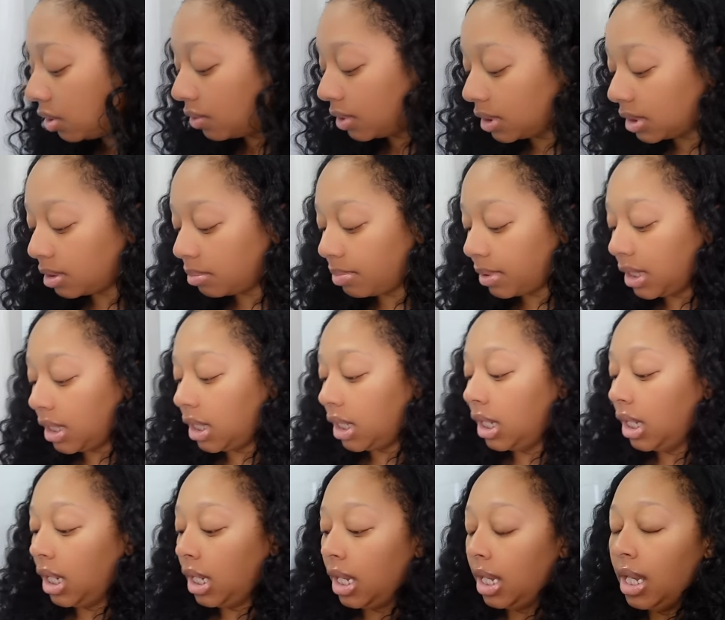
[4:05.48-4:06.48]
going to
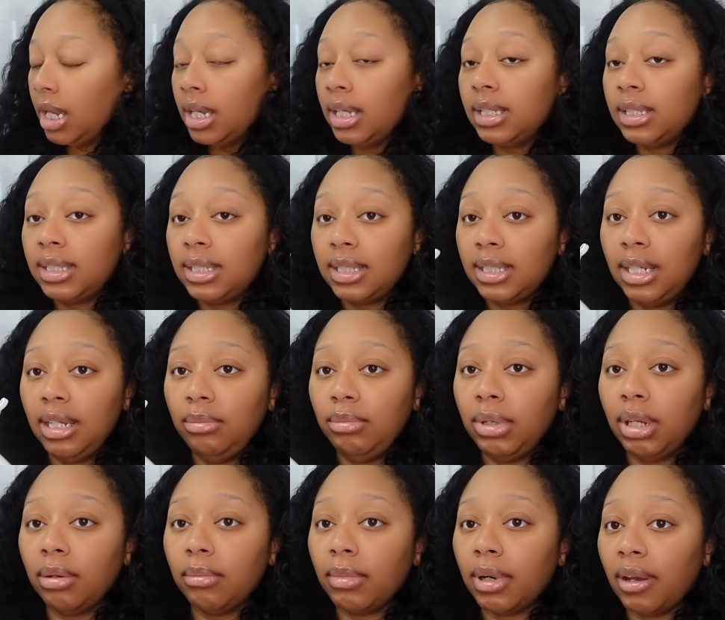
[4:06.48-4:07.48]
be
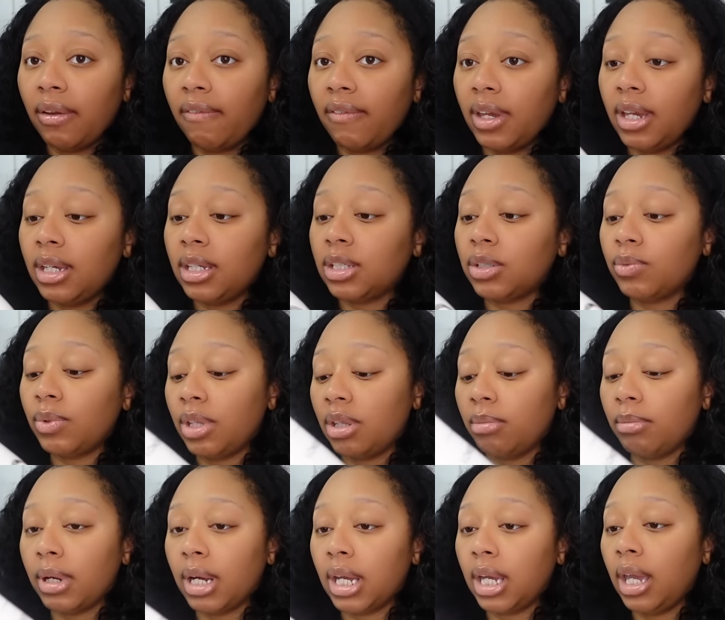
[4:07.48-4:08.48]
steaming my face with
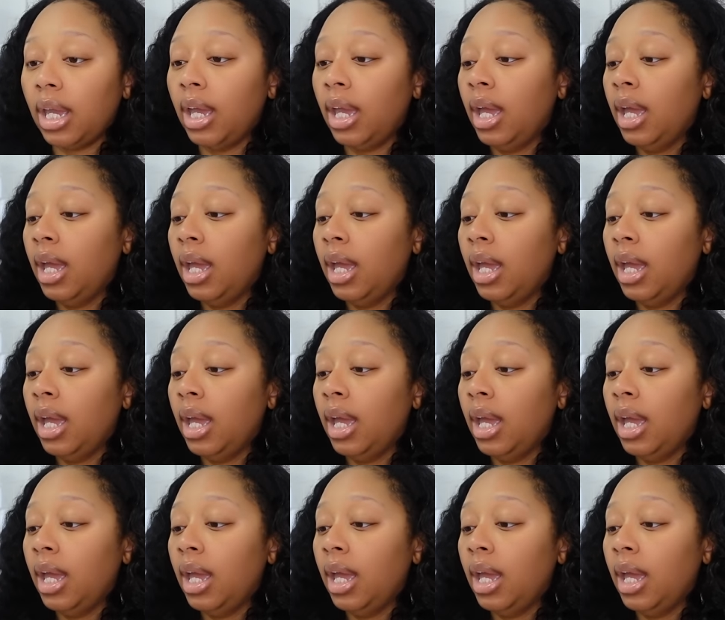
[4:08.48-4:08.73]
my